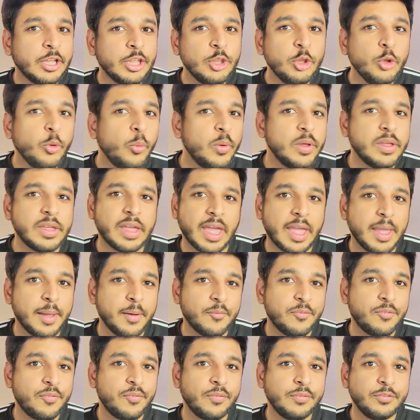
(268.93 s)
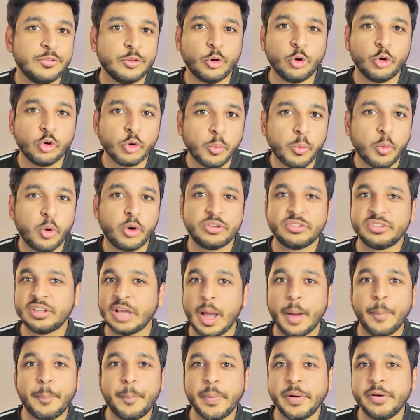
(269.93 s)
you will have the robots
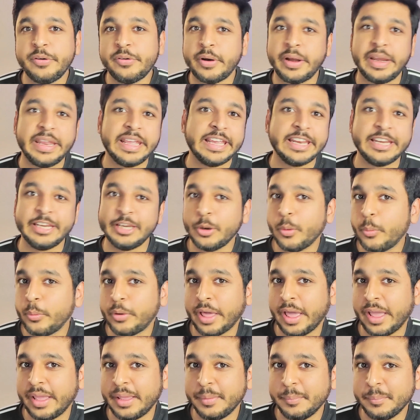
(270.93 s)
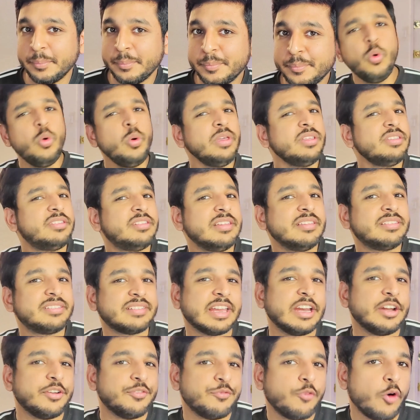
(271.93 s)
up and running in no time. Who is this
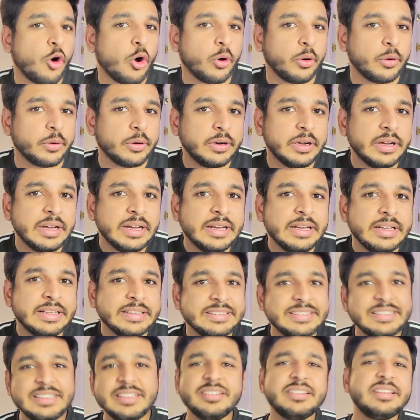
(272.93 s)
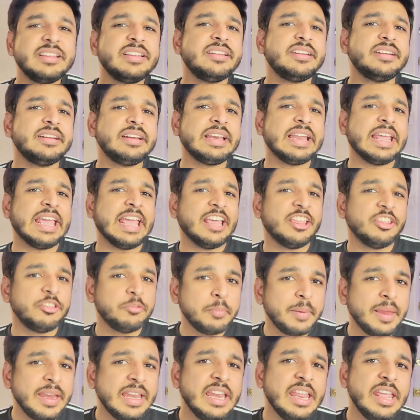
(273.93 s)
kit for? This kit is
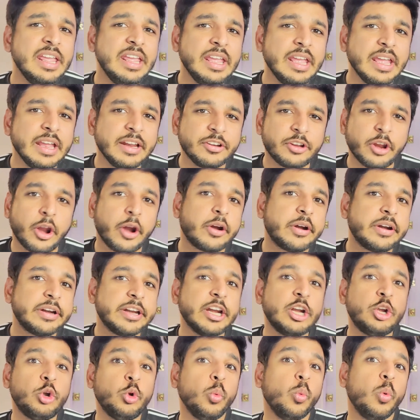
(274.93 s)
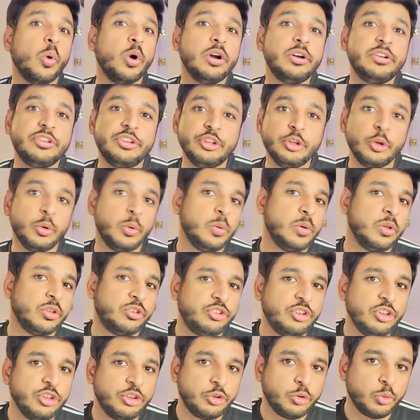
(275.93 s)
mainly targeted towards
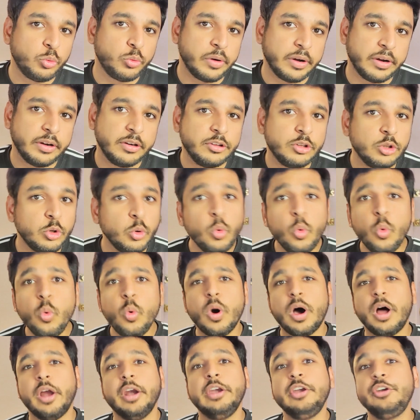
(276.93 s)
university students who are